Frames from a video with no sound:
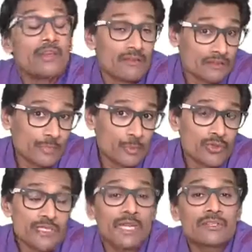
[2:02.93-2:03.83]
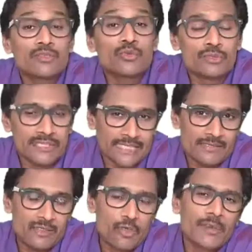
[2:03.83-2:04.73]
suppose there are two
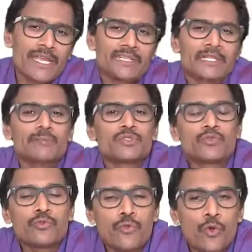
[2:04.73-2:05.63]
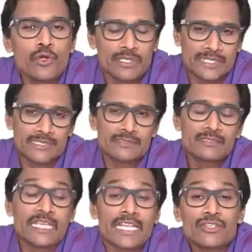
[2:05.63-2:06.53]
tests, you break it up into four tests. In
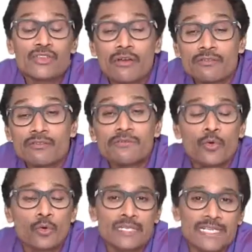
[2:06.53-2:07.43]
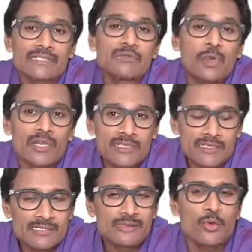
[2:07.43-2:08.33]
each of the four tests, what does he
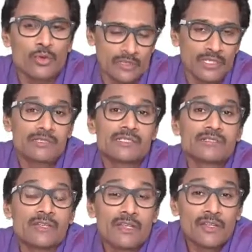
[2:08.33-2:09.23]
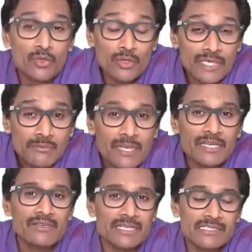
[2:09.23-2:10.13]
score? You get a
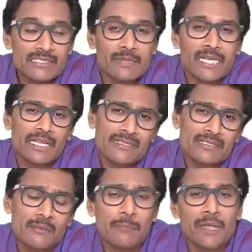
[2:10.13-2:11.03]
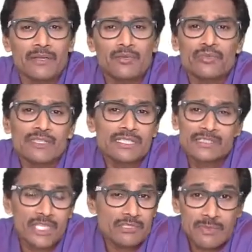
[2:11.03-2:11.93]
better estimate as compared to his
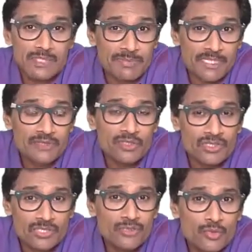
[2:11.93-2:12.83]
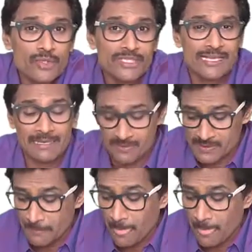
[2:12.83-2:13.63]
judgment based on just two exams.